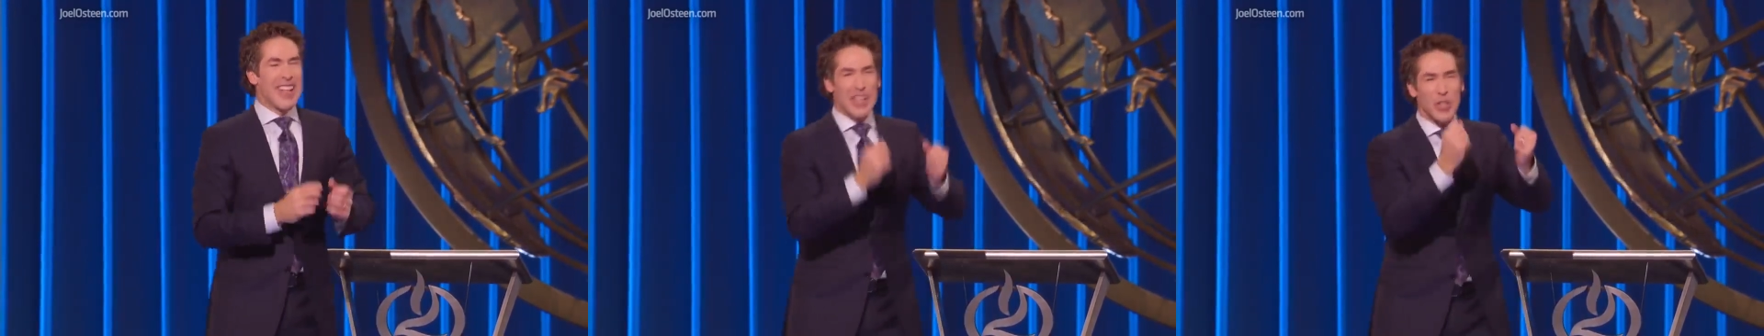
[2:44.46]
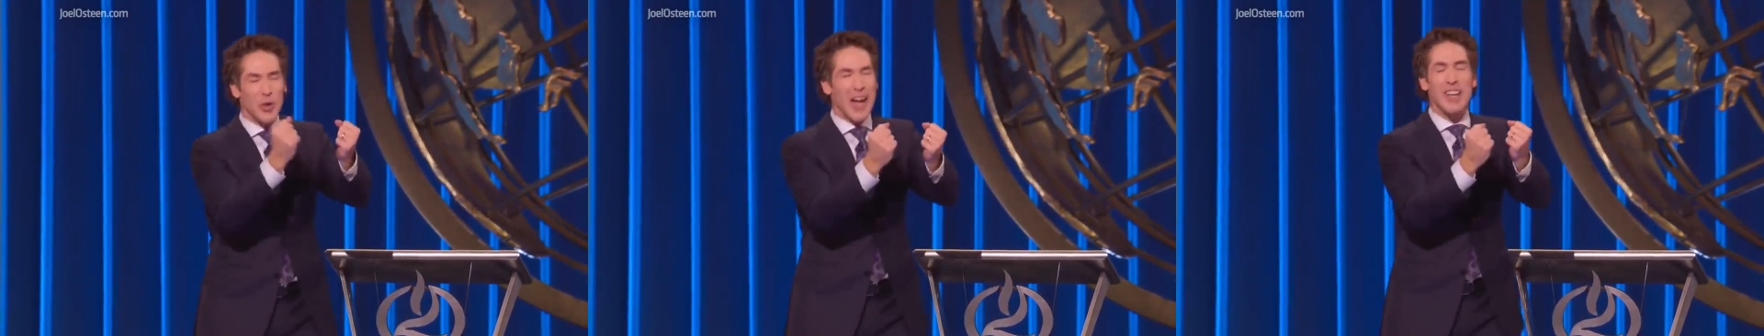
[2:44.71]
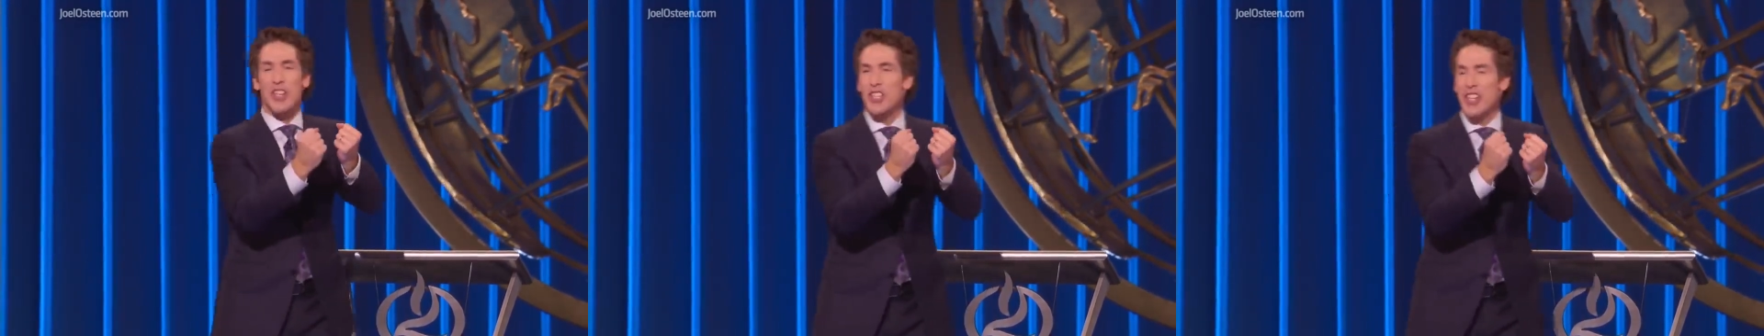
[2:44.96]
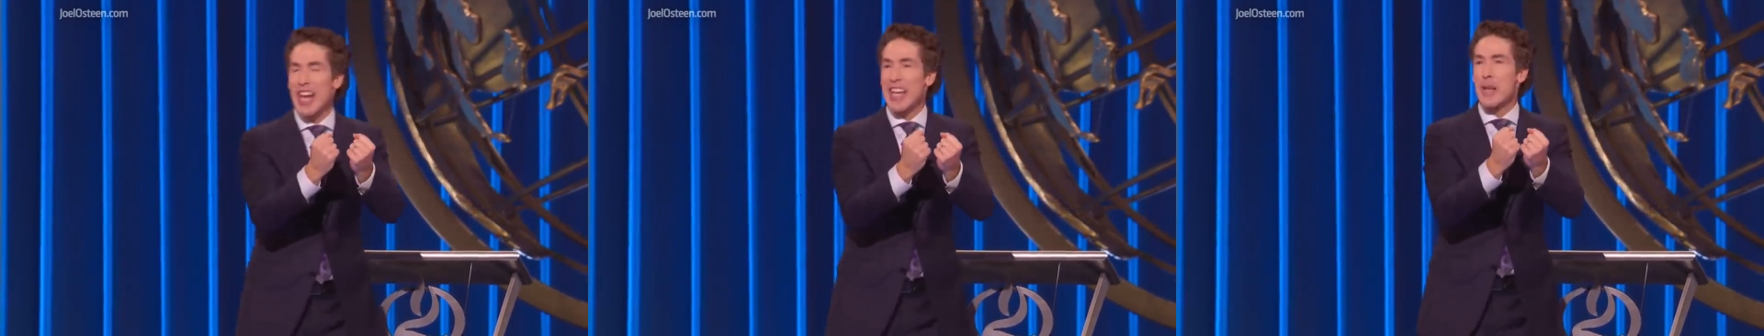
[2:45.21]
He's
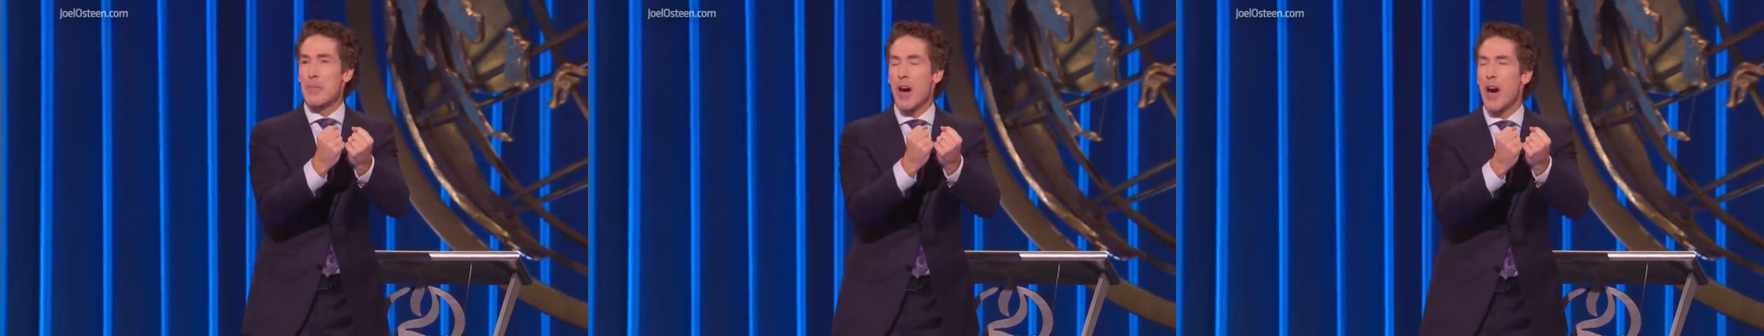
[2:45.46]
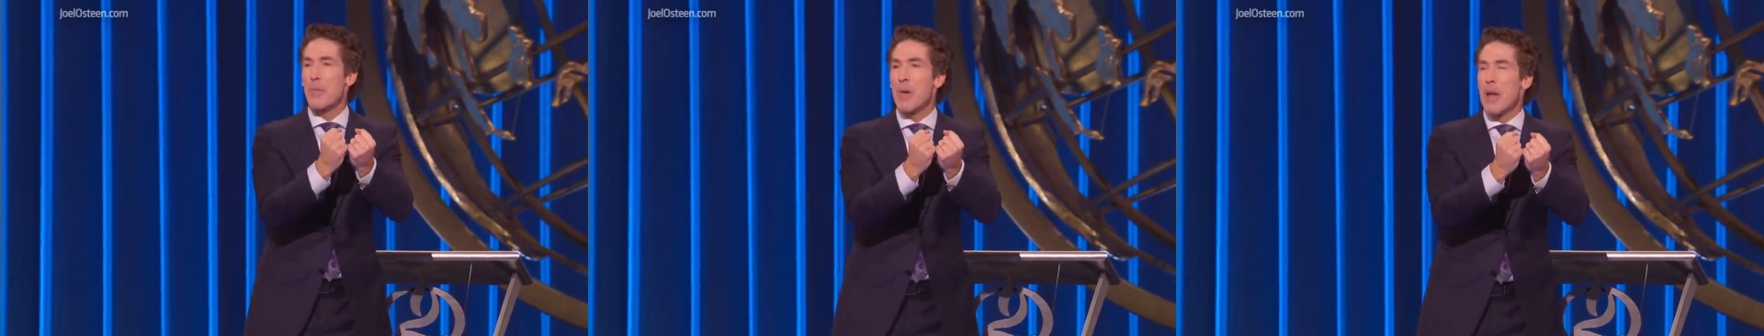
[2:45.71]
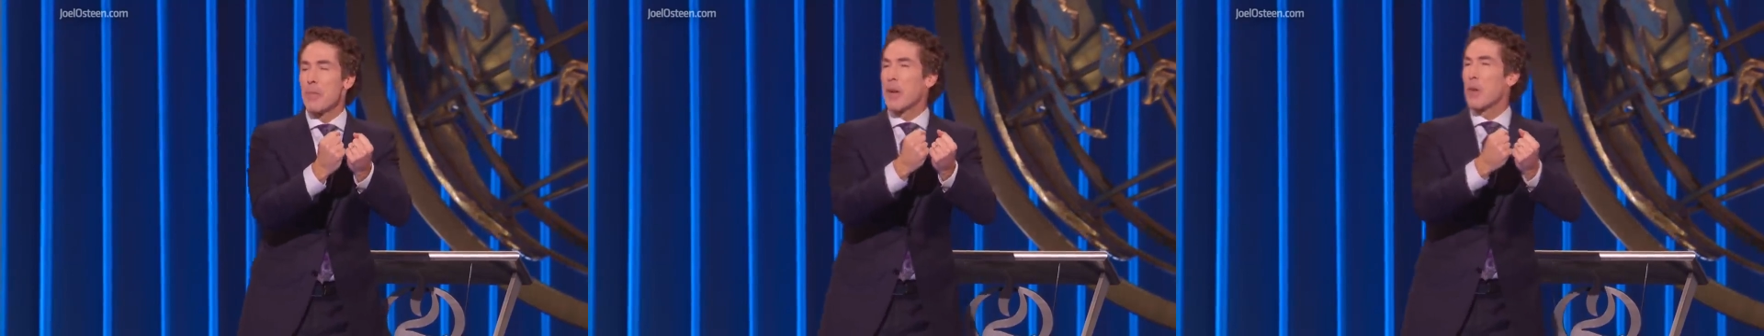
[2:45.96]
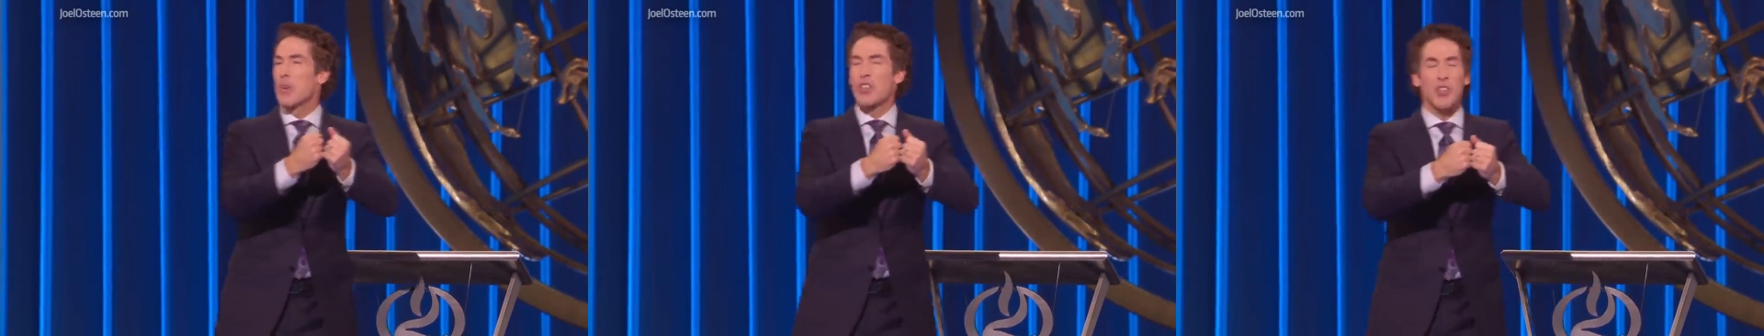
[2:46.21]
like, he
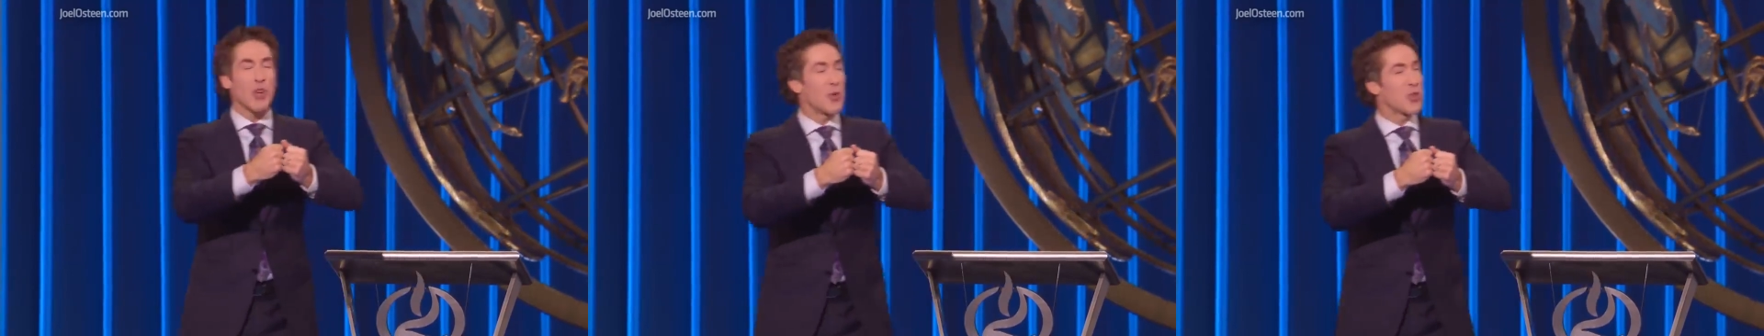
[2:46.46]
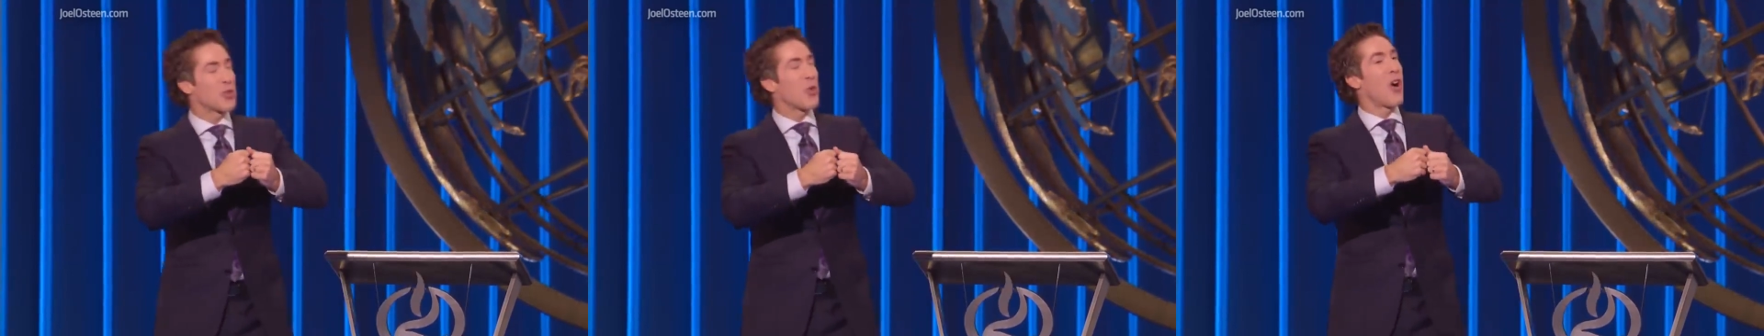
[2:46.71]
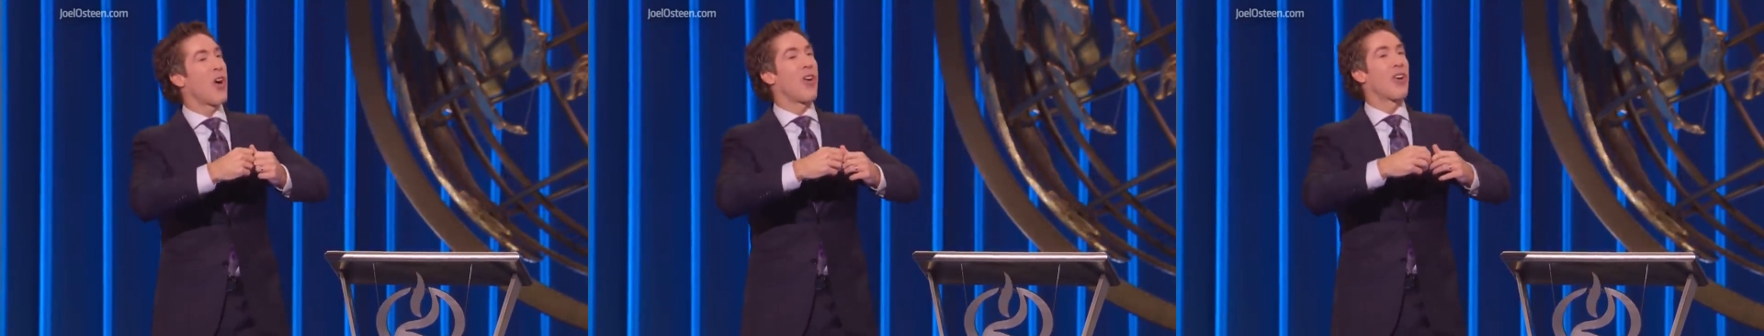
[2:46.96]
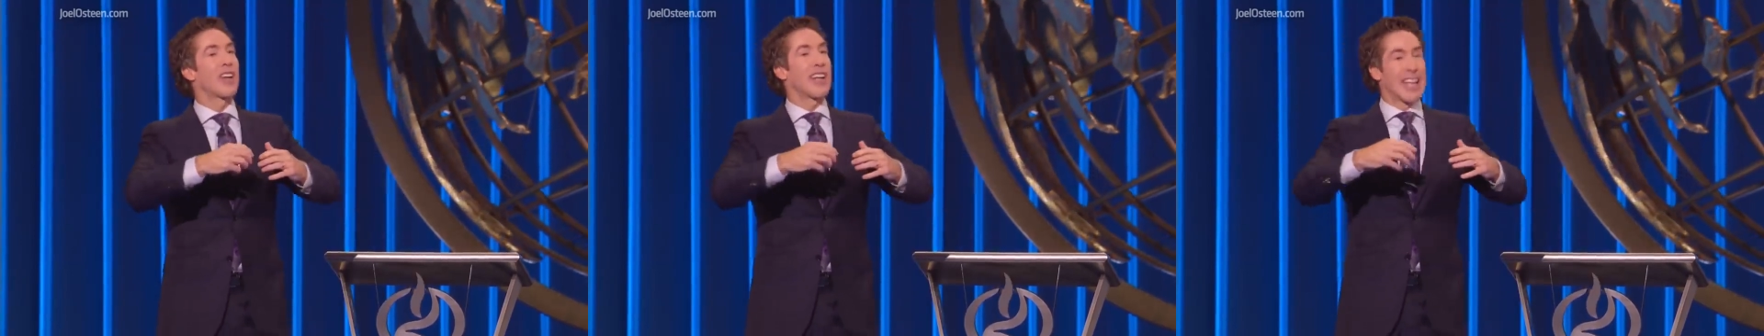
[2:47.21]
said Jesus? Get
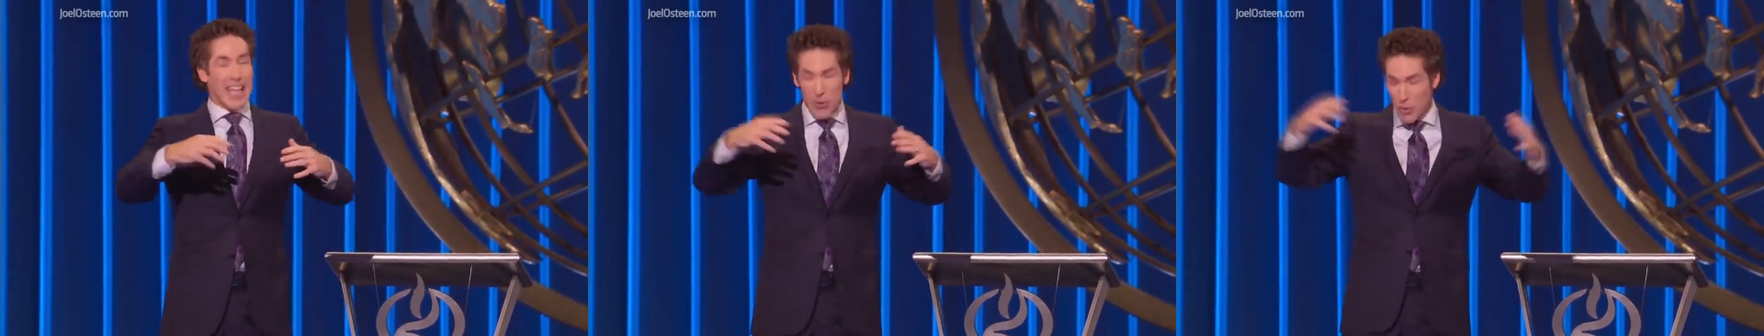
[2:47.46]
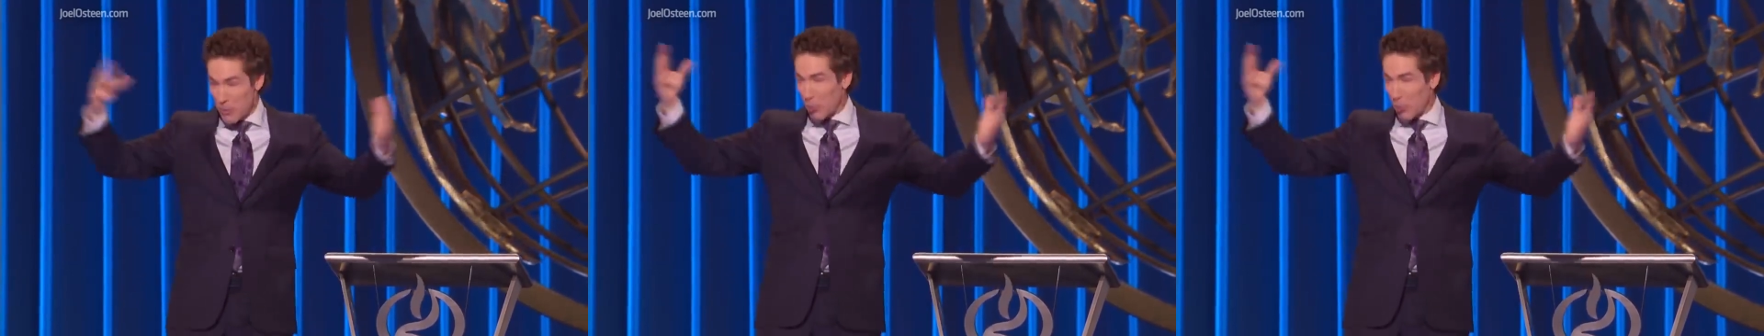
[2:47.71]
him in here.